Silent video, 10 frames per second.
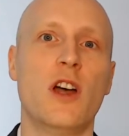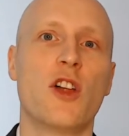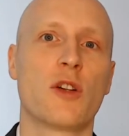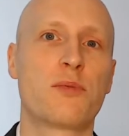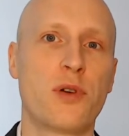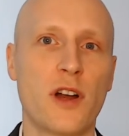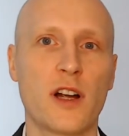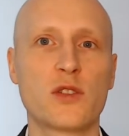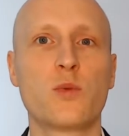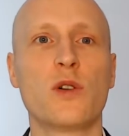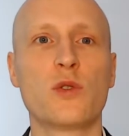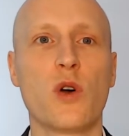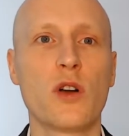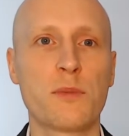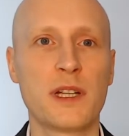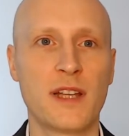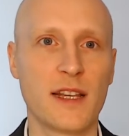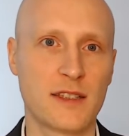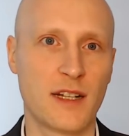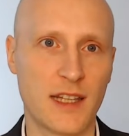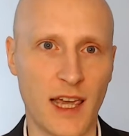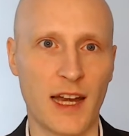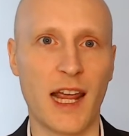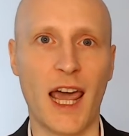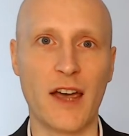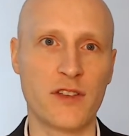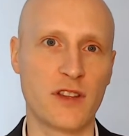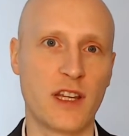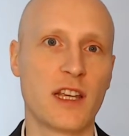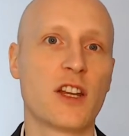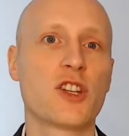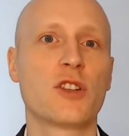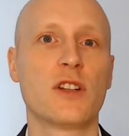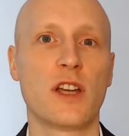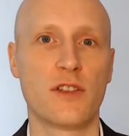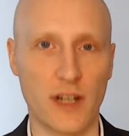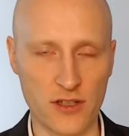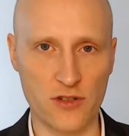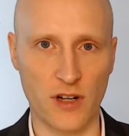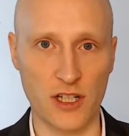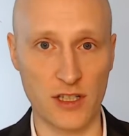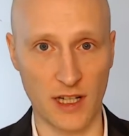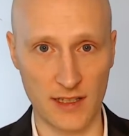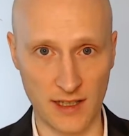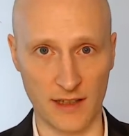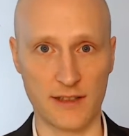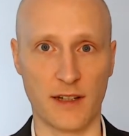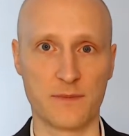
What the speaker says: the products will not be tested again after the initial registration and testing.